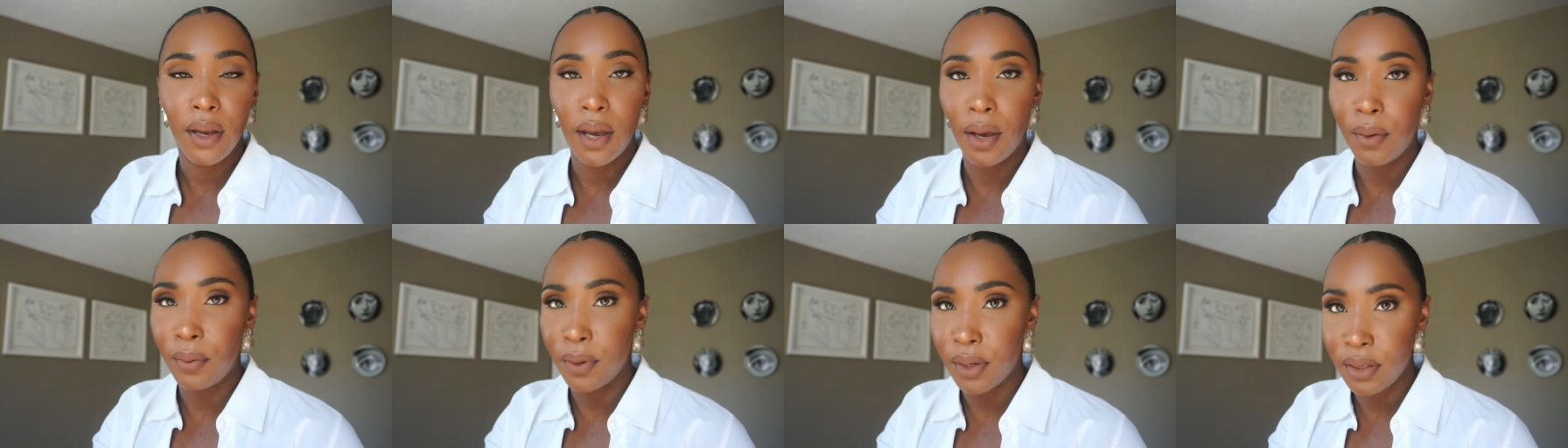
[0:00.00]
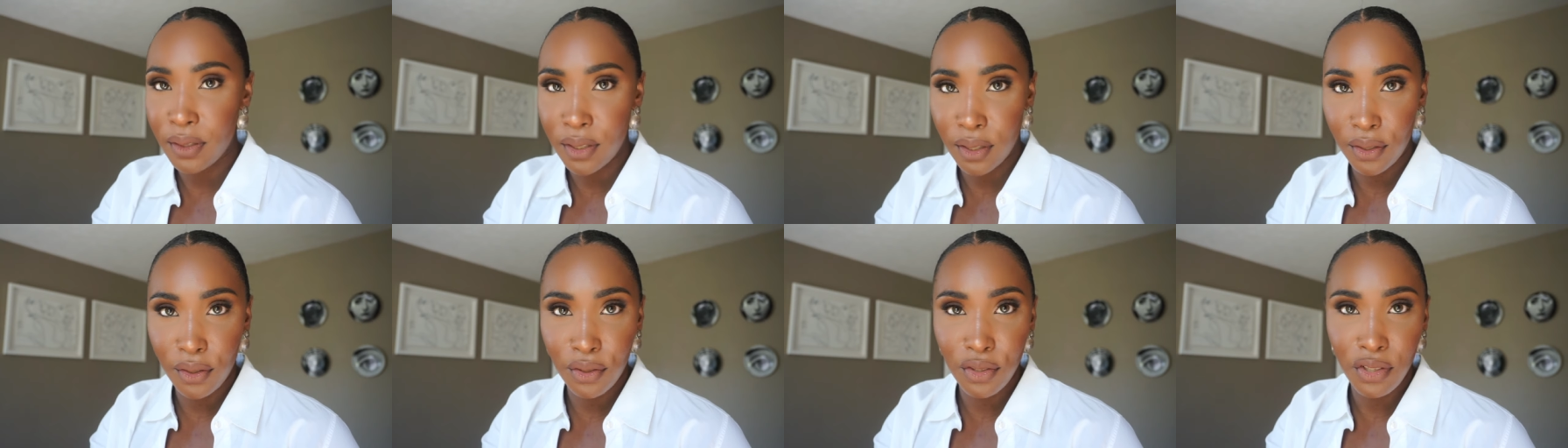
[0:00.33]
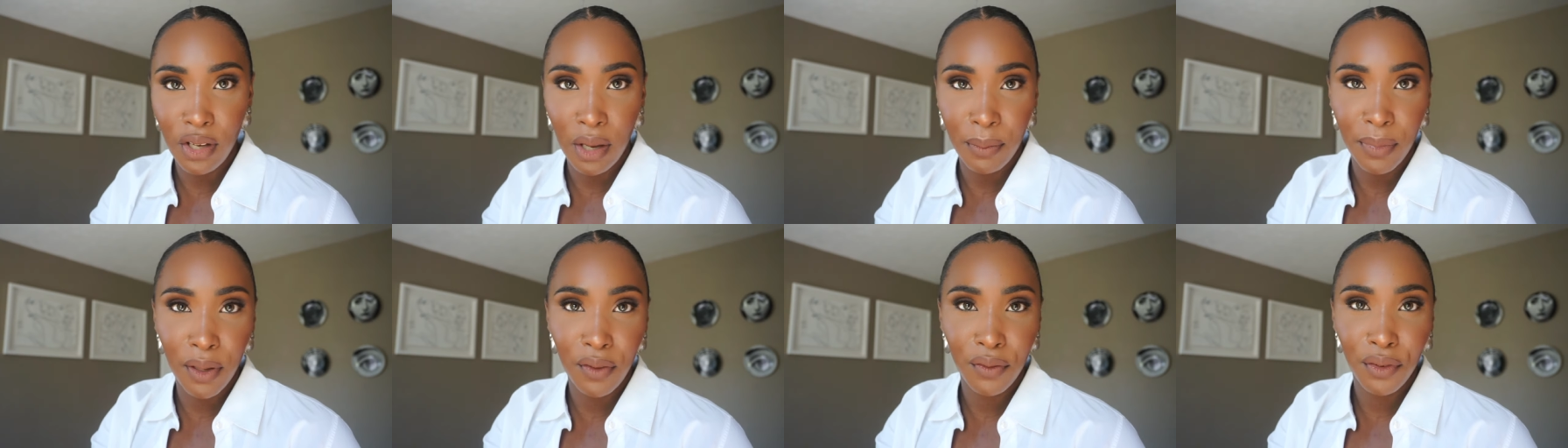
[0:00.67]
I want to take you
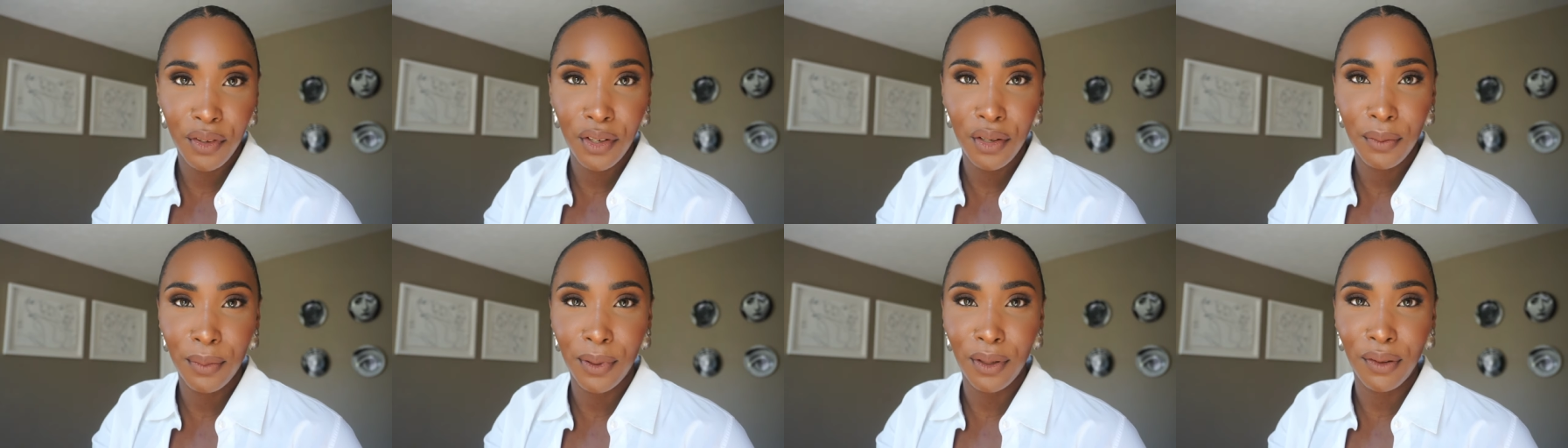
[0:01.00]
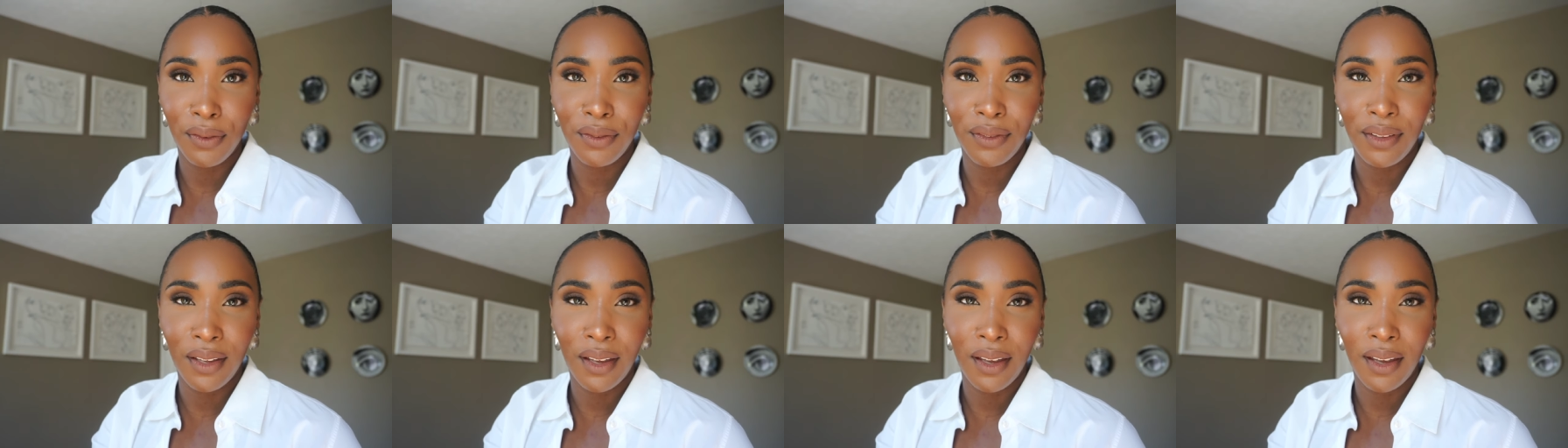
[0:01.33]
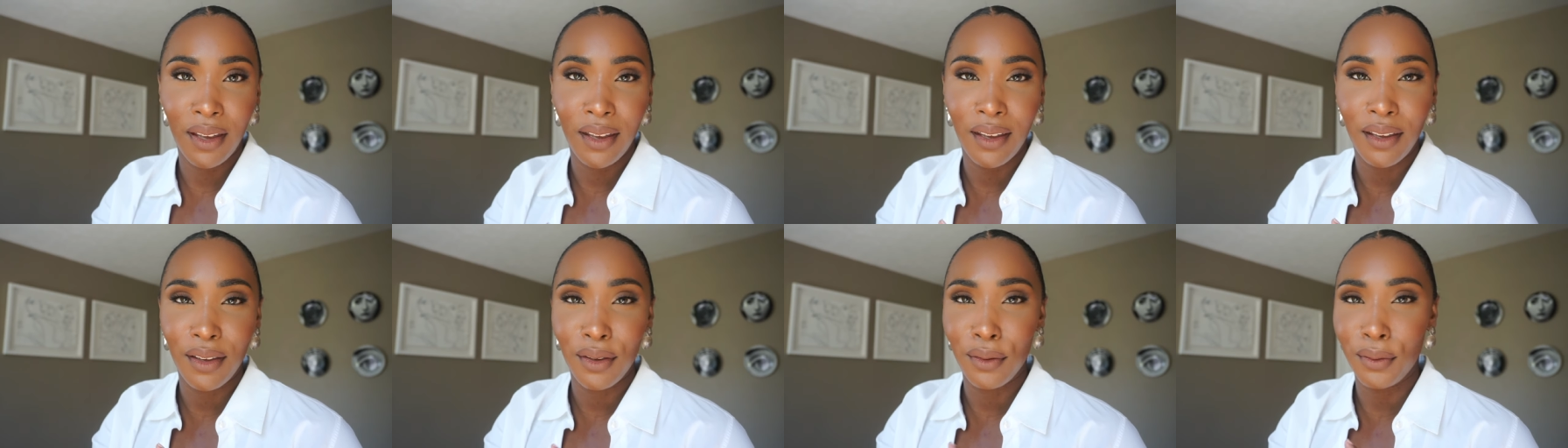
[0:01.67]
shopping for your
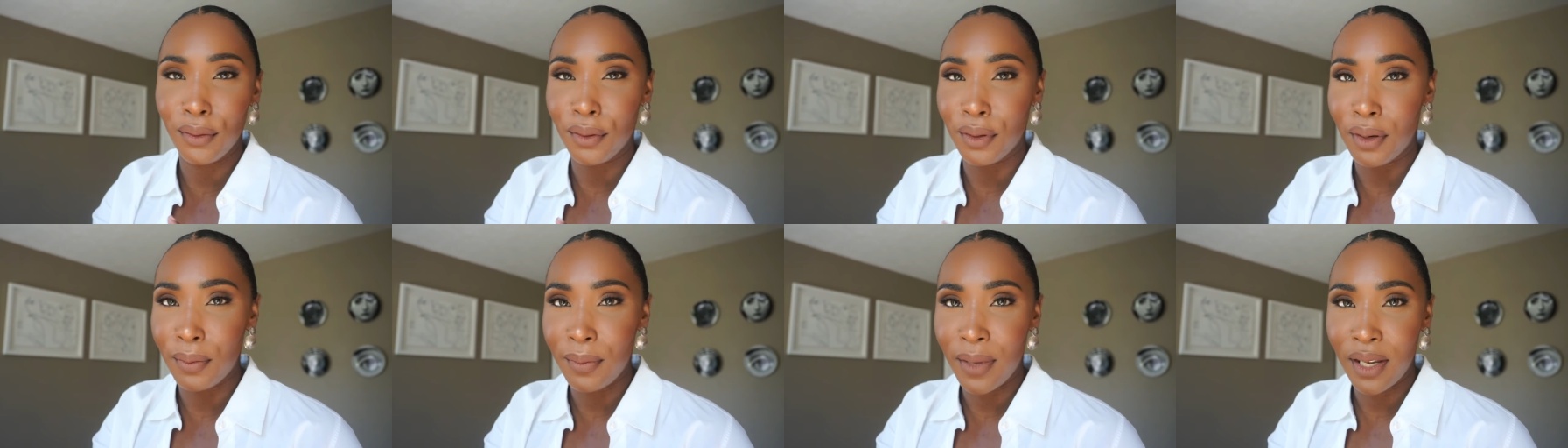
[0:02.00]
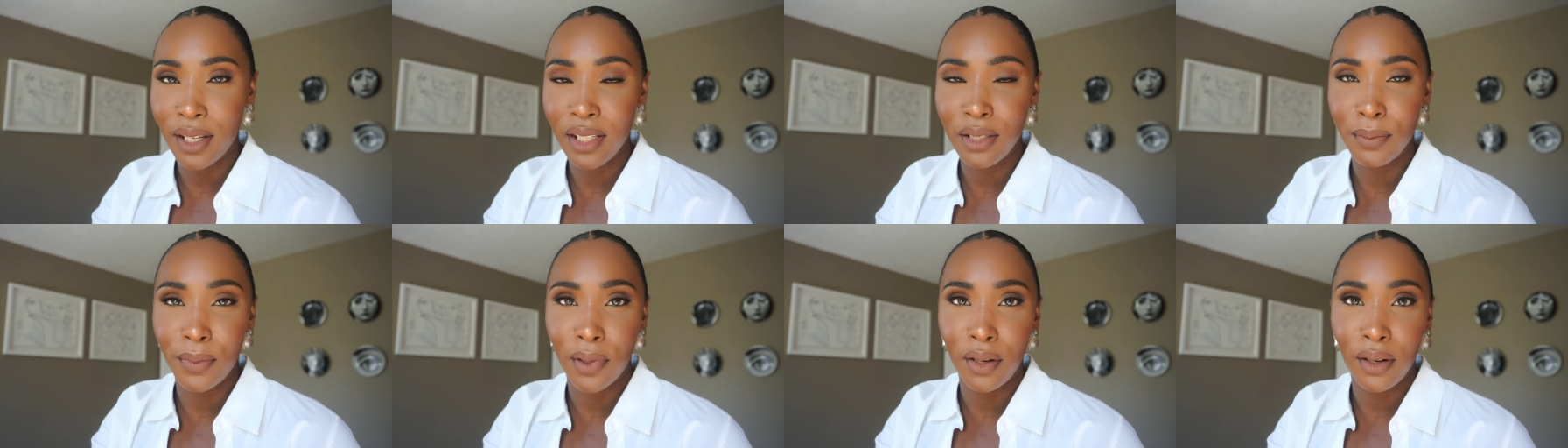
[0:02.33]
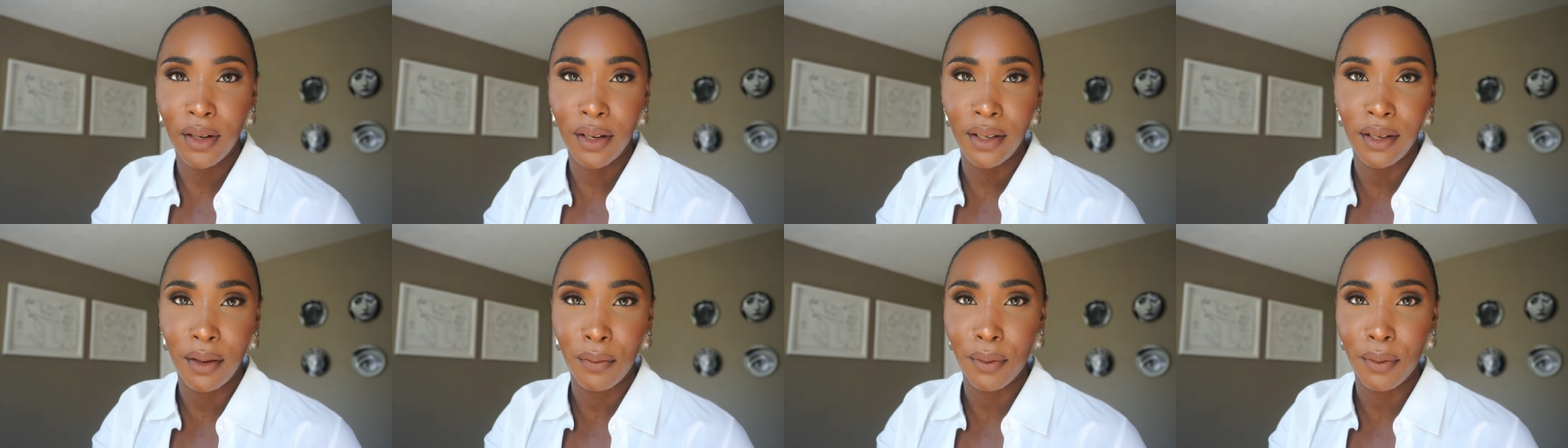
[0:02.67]
birthday. You can go to Max
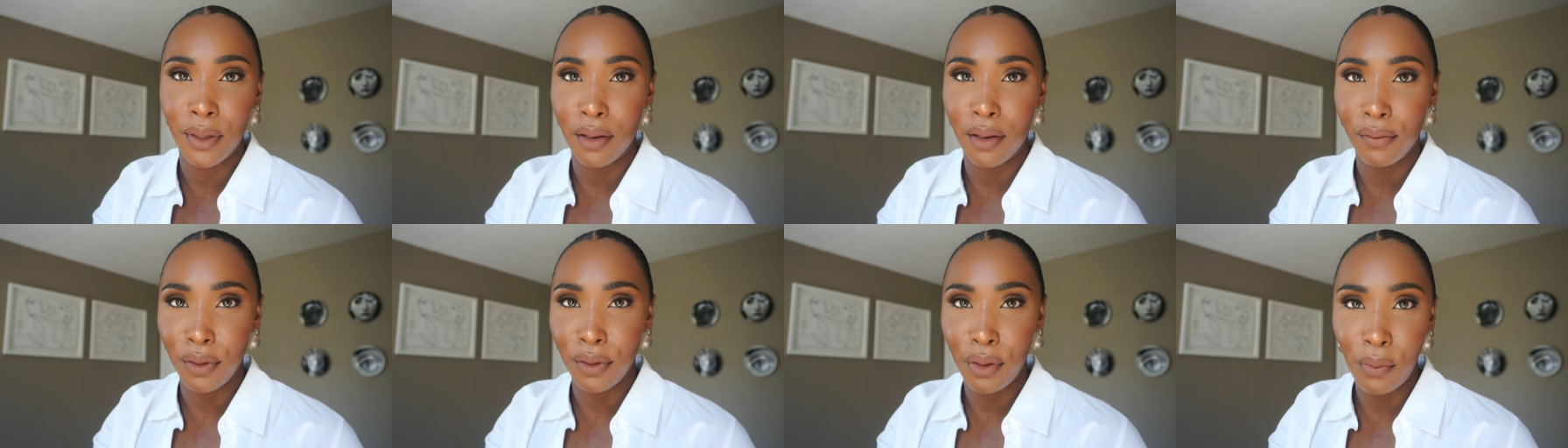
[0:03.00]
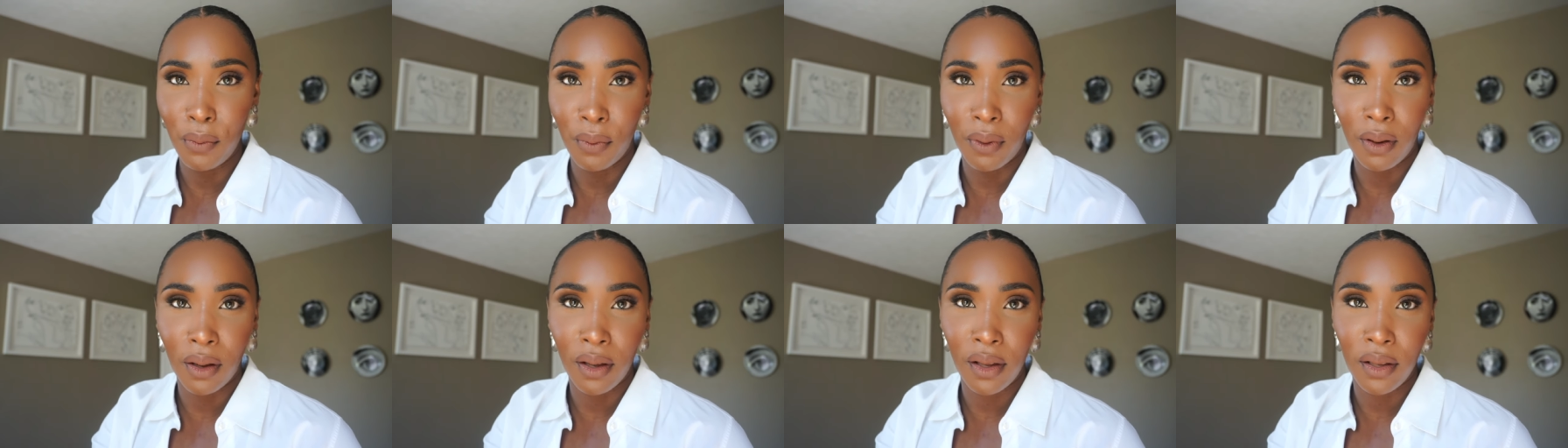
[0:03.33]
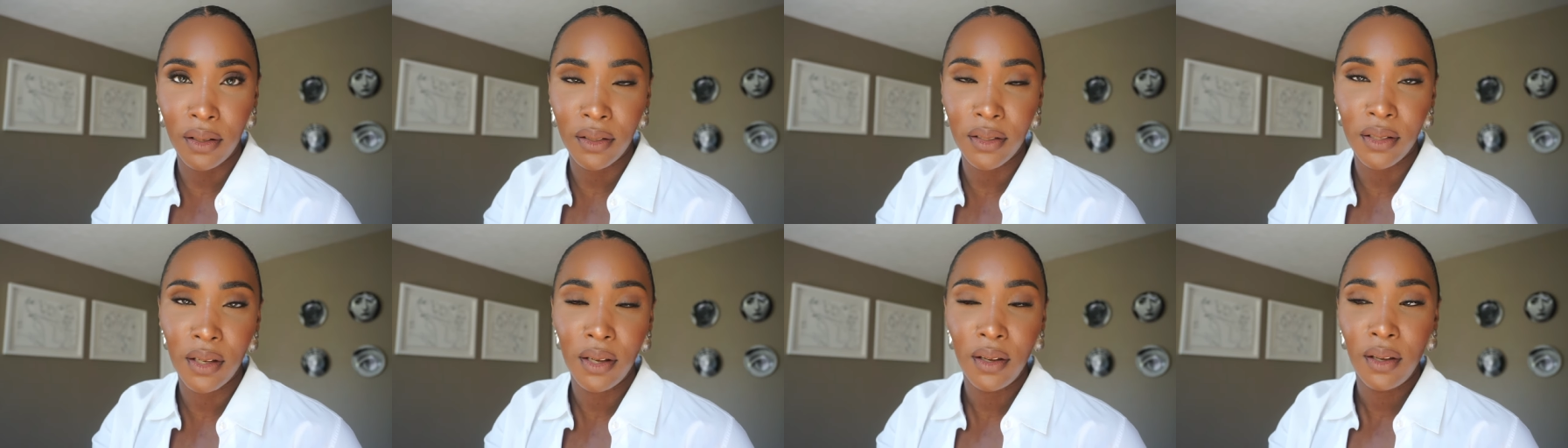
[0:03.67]
Mara, get whatever you
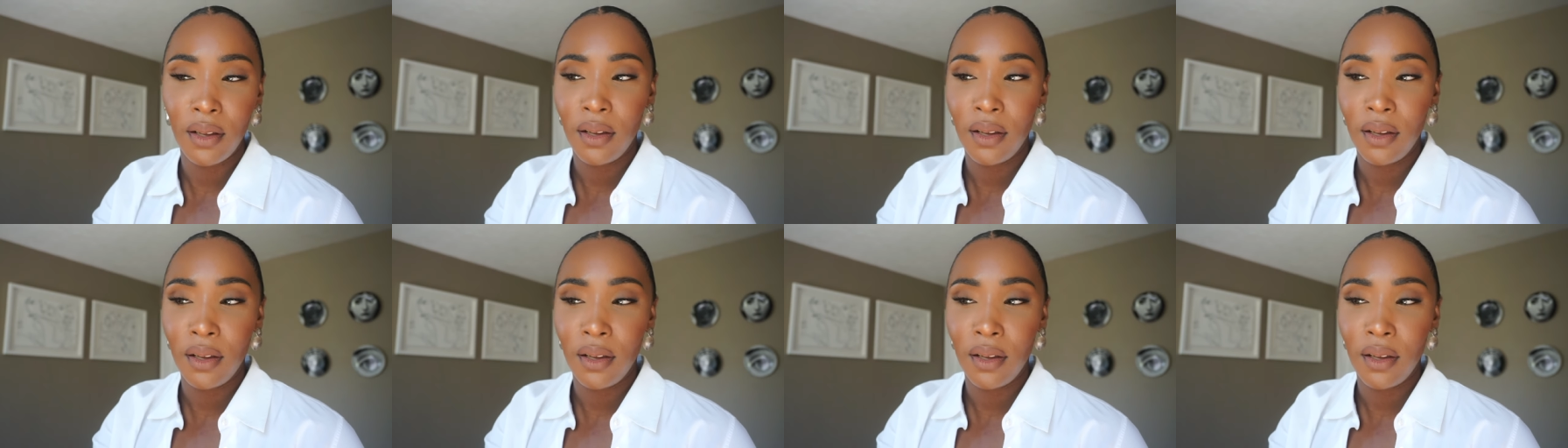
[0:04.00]
want.